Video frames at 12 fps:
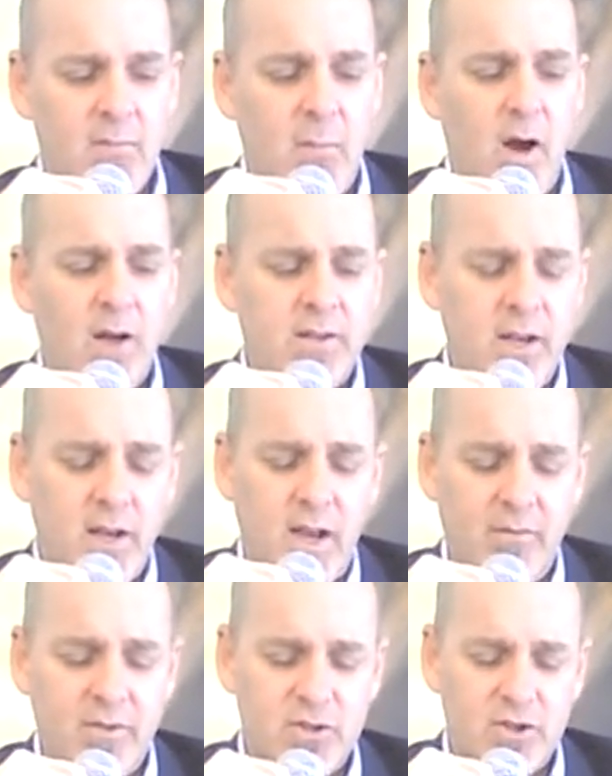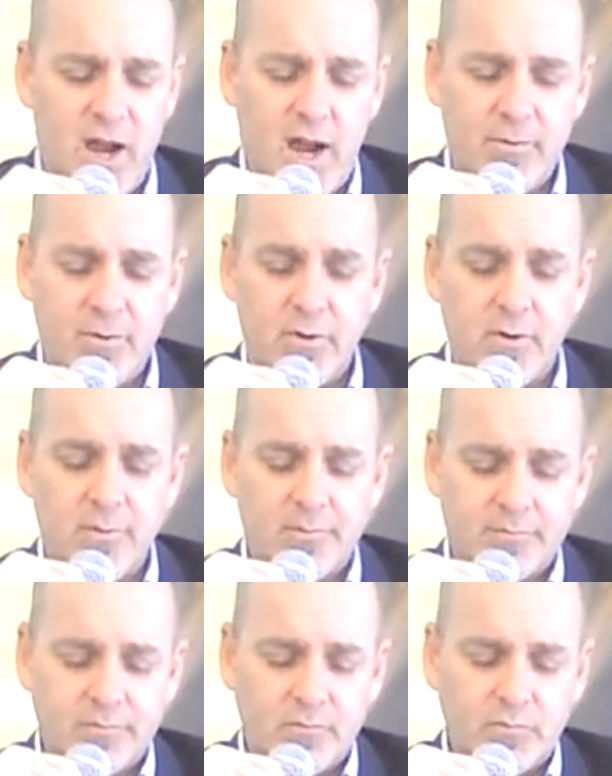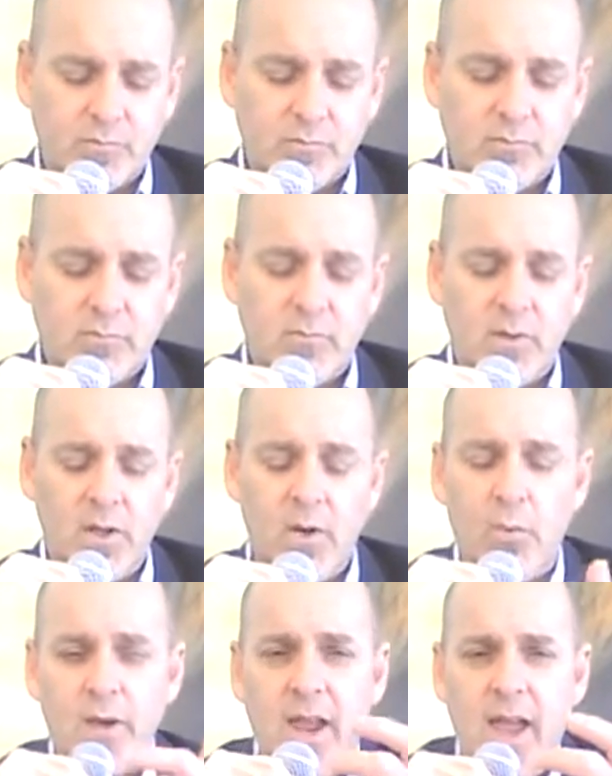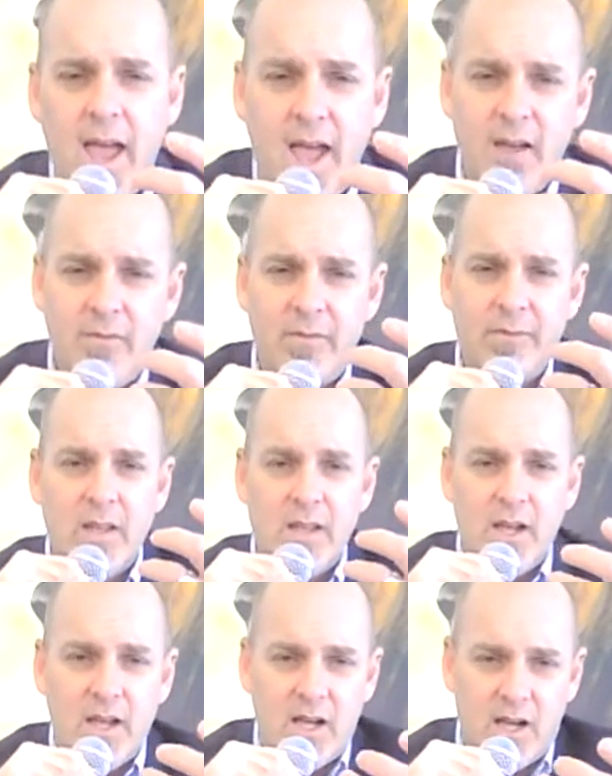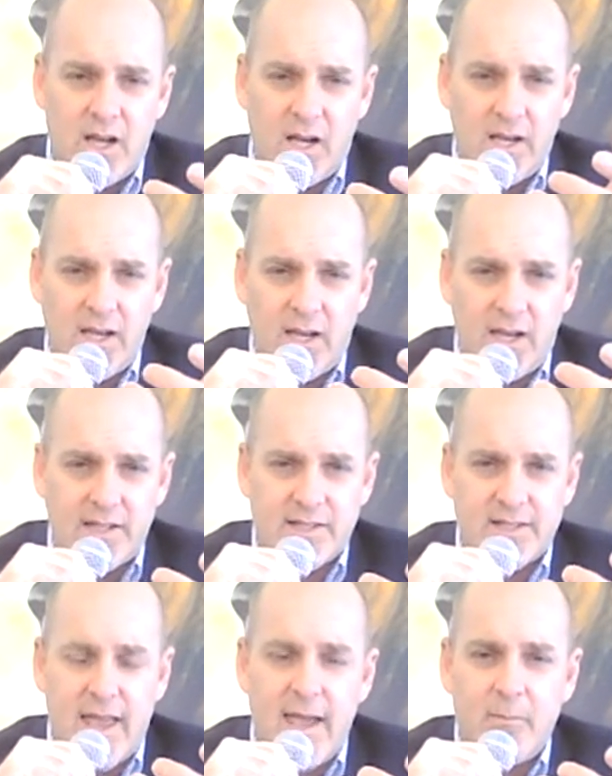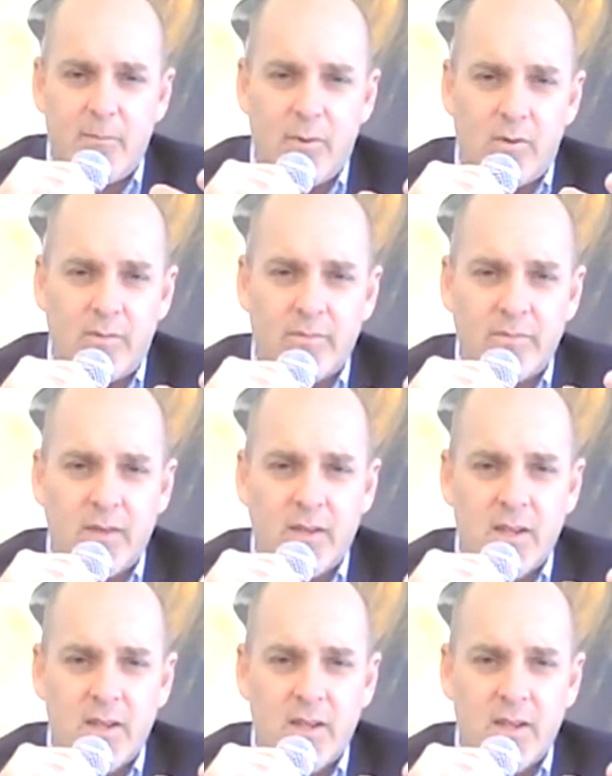In Mark, the 11th chapter, we have an example.